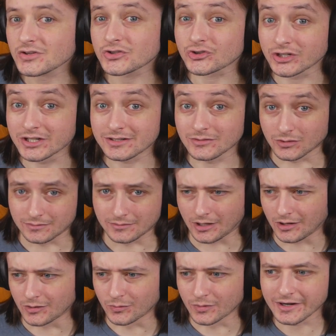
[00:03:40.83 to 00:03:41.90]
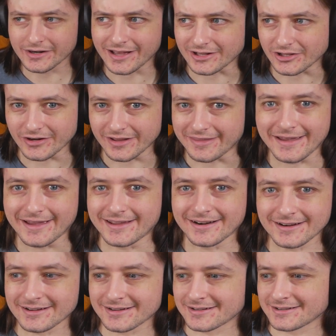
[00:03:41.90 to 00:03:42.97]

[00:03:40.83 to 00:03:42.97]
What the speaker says: Trick. Oh, we're not good at that.